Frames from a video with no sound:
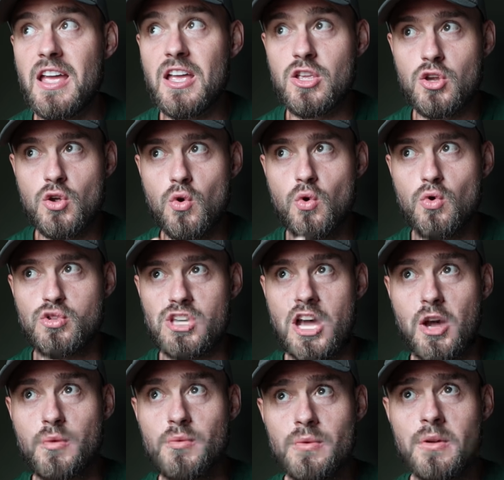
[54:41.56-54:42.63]
in your
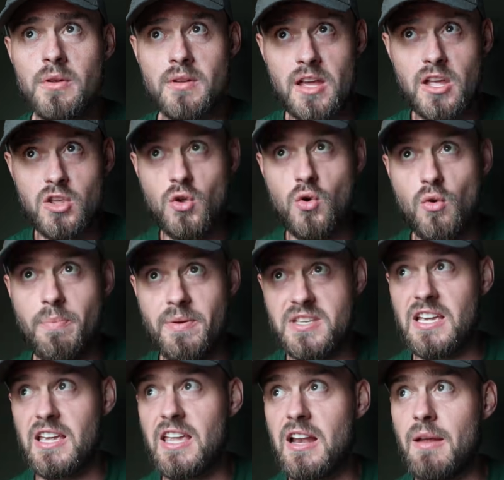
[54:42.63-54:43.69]
zone, in your
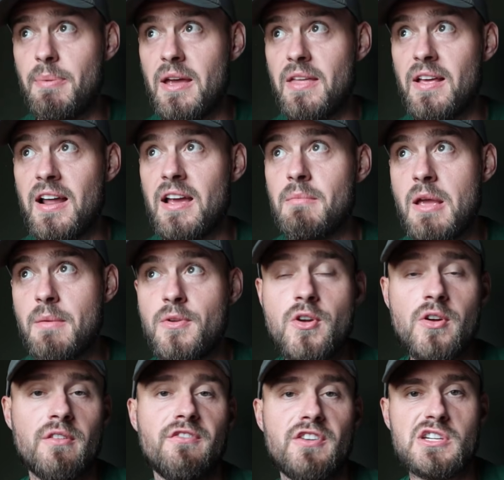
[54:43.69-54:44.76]
particular bit of the lake, maybe
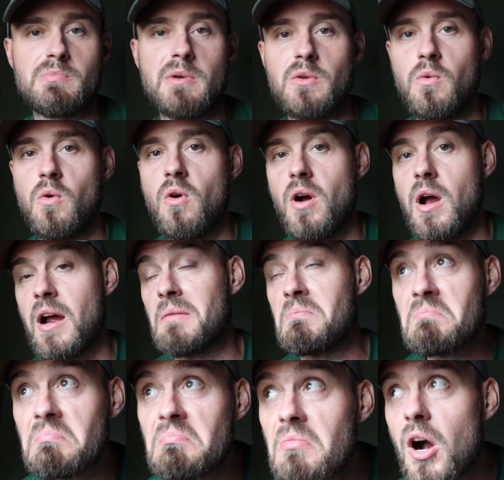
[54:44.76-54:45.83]
you could fish mid-water and
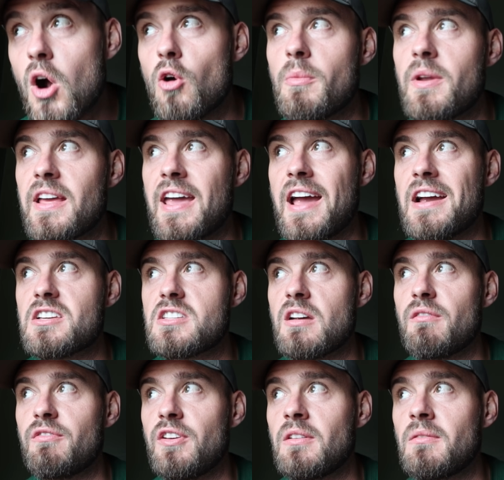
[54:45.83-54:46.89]
ultimately catch
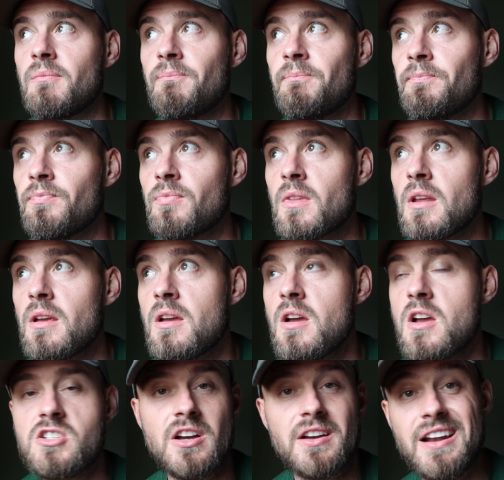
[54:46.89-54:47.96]
something.
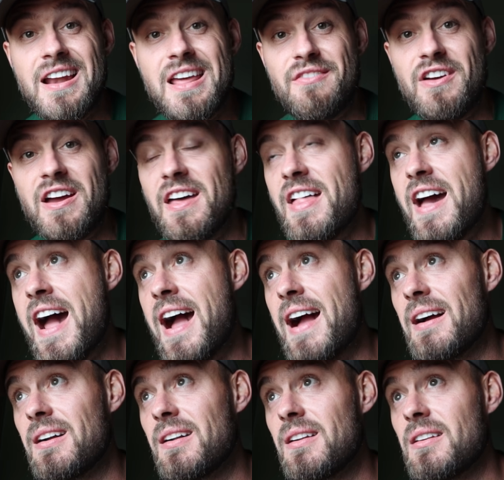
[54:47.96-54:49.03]
So I'm going to leave it at that.
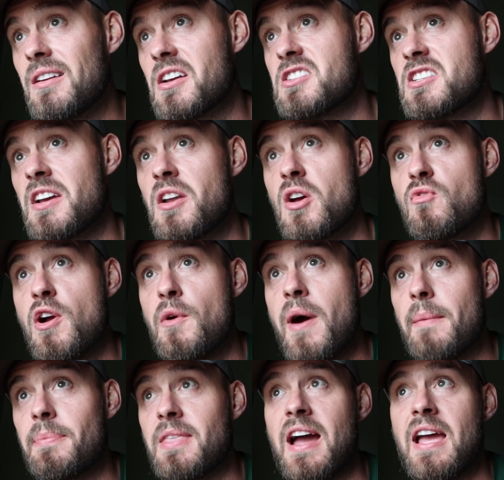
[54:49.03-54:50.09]
Like I say, no real
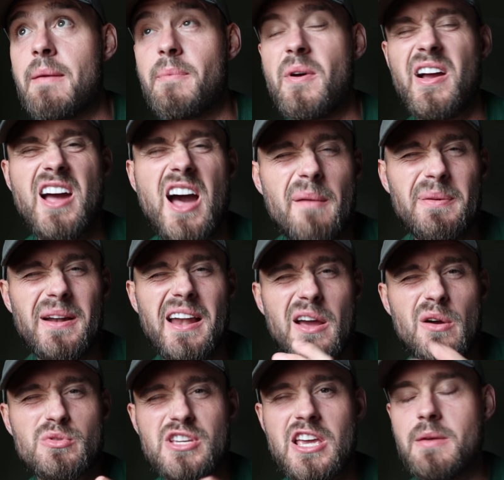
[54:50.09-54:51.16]
update, but a couple of
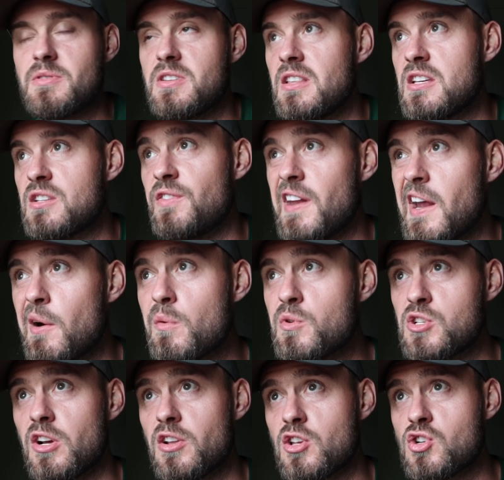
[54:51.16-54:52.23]
little tips in this video. I
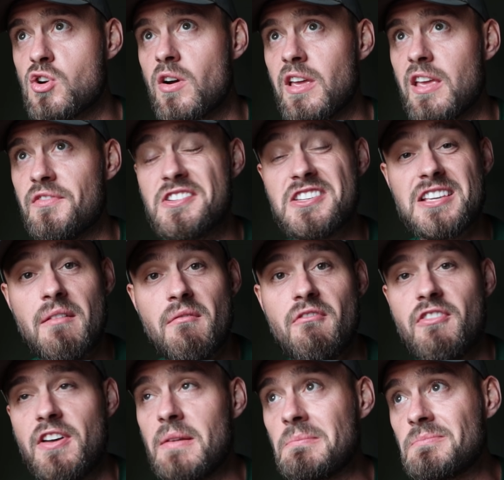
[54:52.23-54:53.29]
always like to try and give you
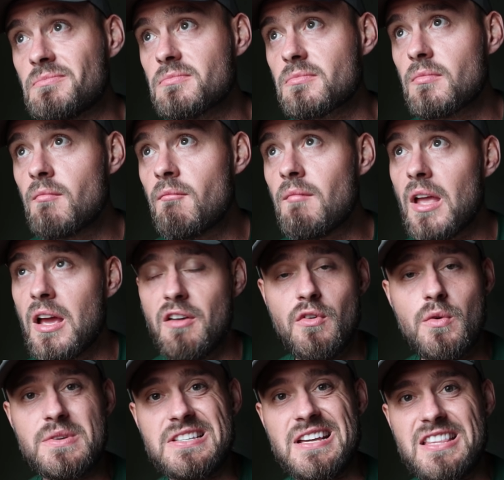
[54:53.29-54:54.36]
something, and I've
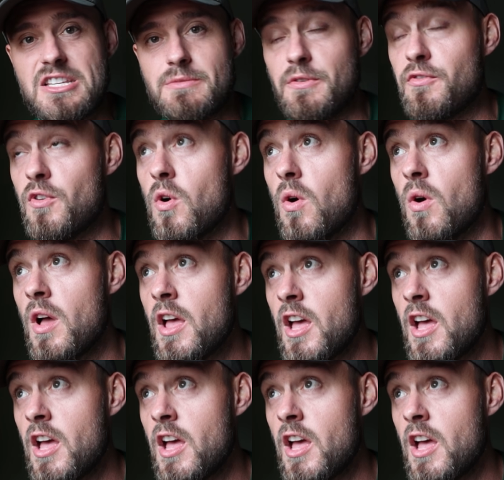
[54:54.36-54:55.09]
always said this before.